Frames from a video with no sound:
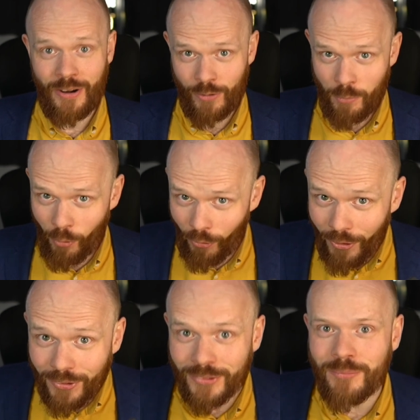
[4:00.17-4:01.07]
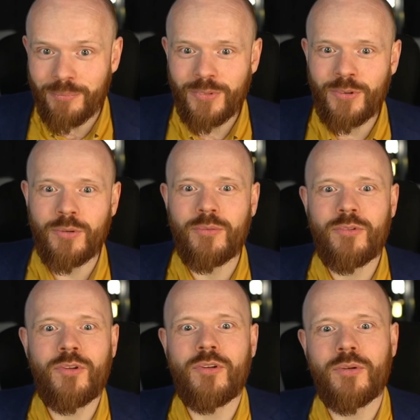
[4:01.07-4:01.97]
important to
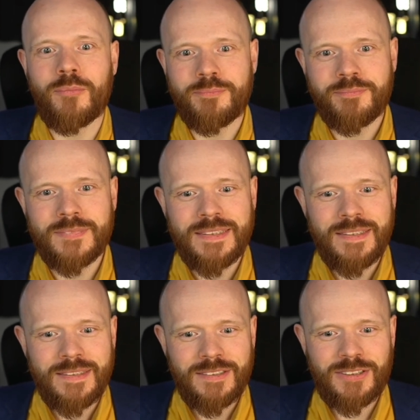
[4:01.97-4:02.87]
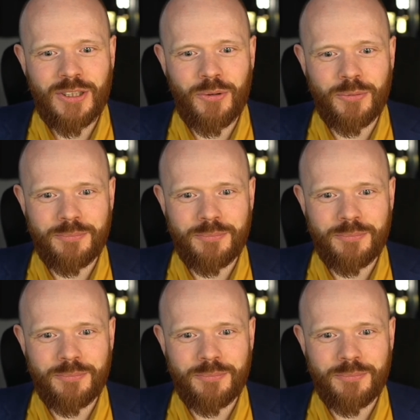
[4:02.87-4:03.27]
do. So